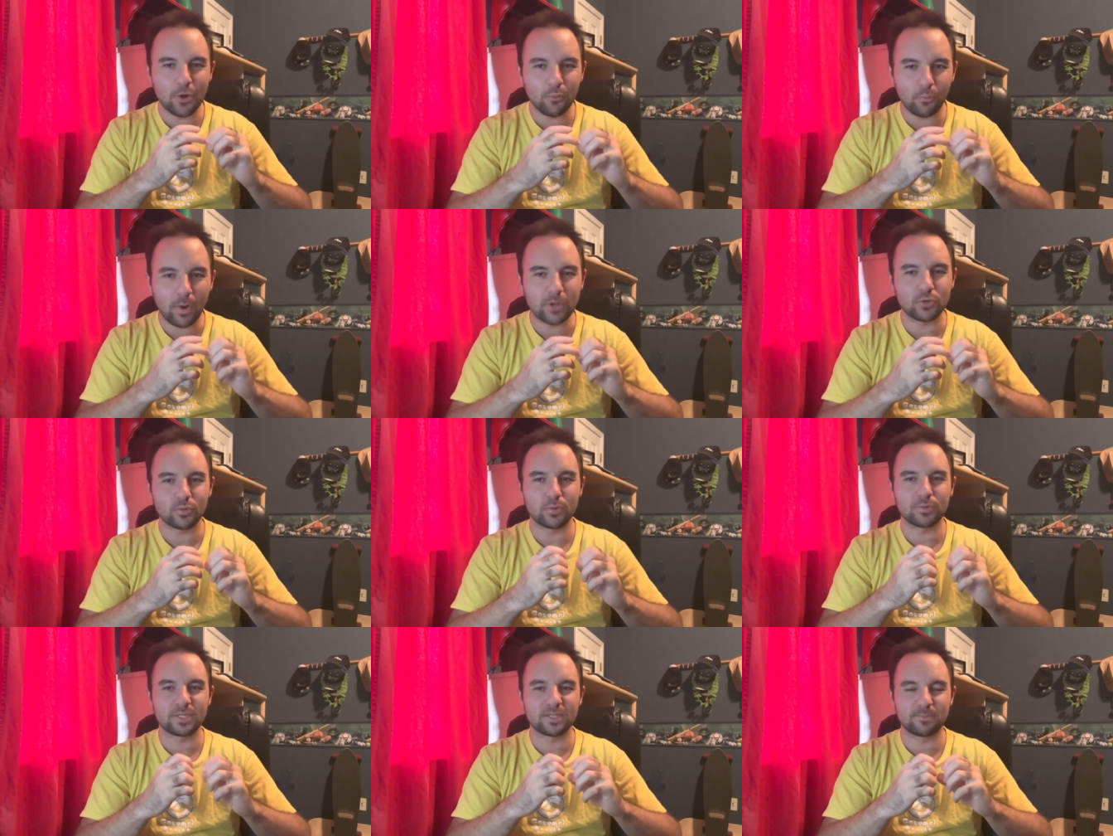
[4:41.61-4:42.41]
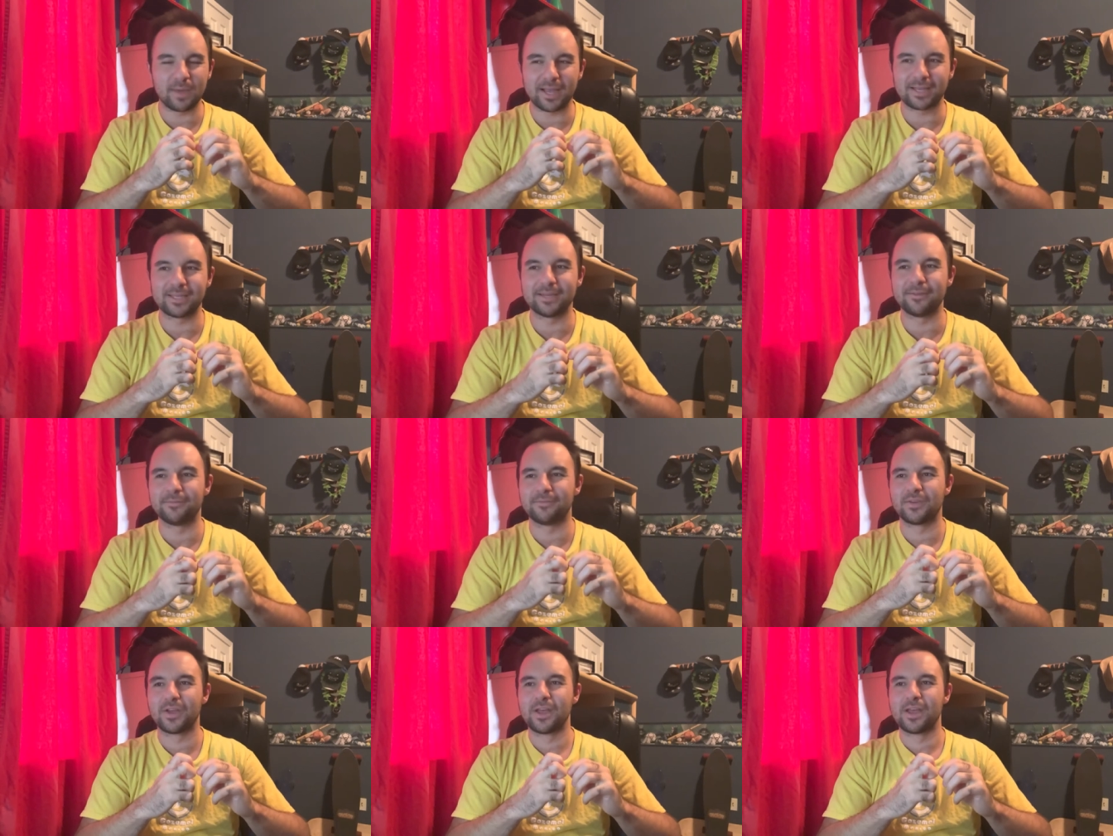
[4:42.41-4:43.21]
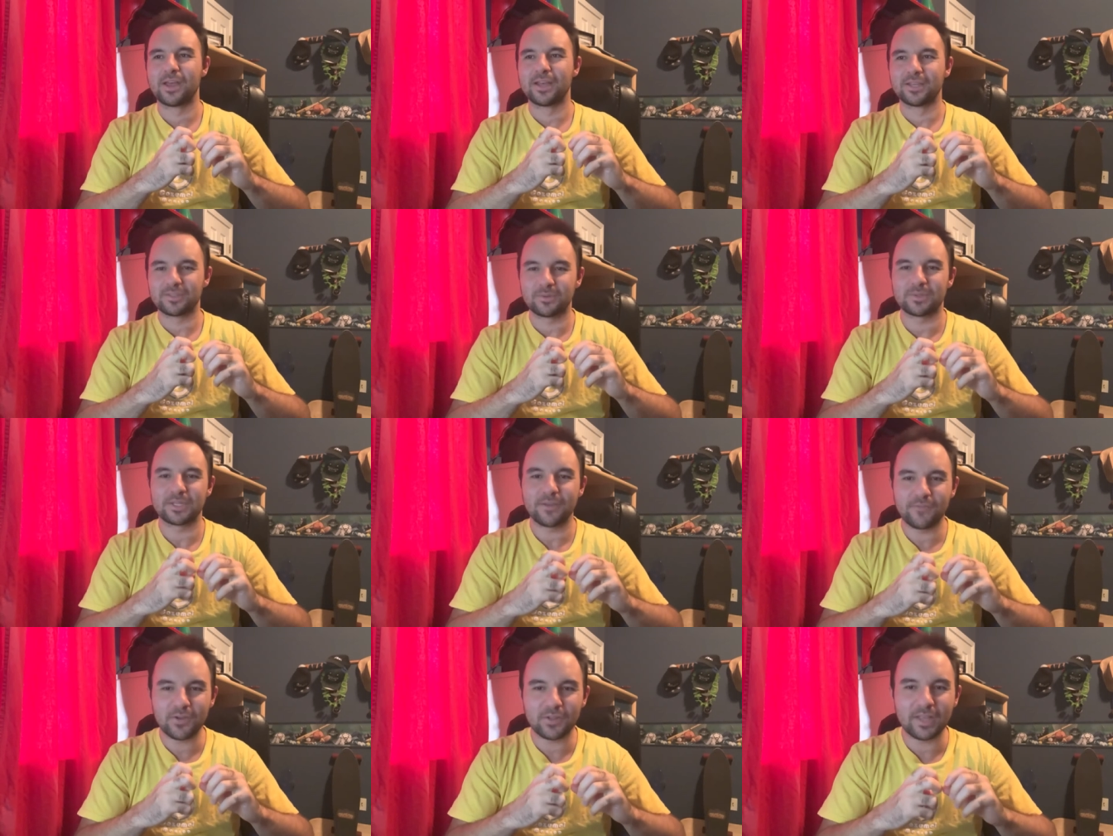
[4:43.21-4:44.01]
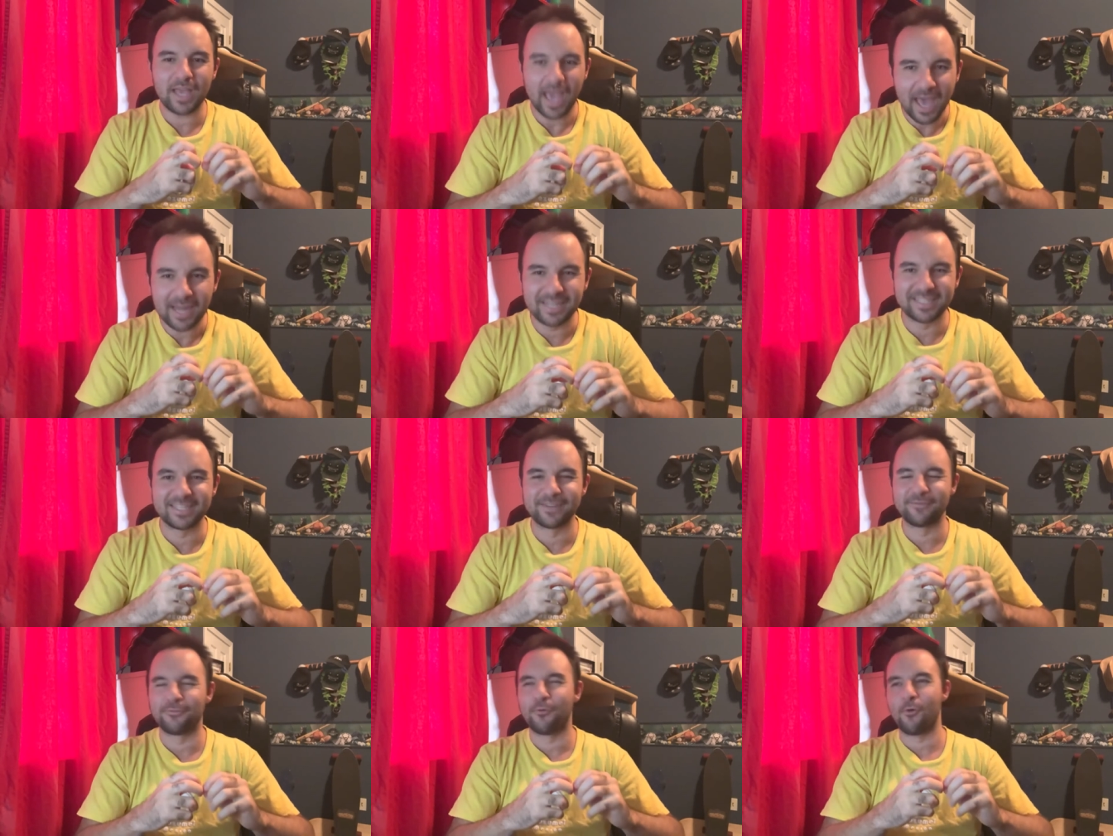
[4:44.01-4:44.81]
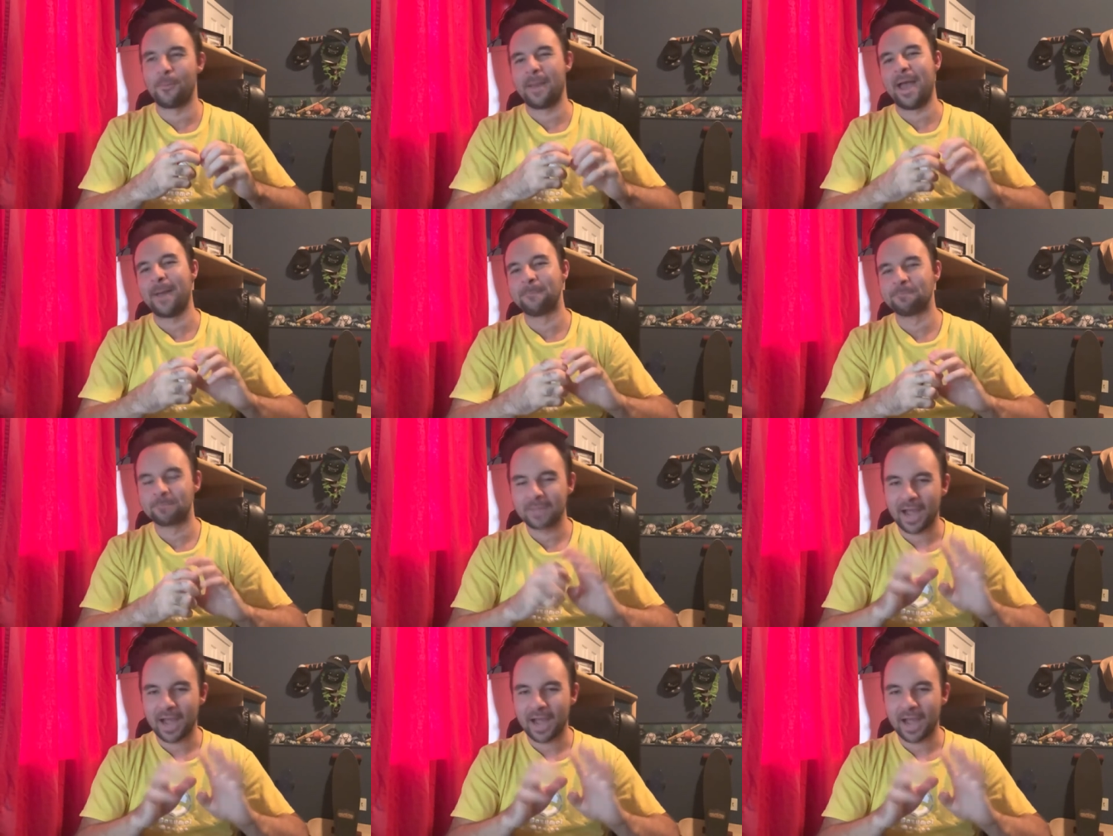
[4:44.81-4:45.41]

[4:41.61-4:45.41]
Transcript: retrospective, specifically Edison format.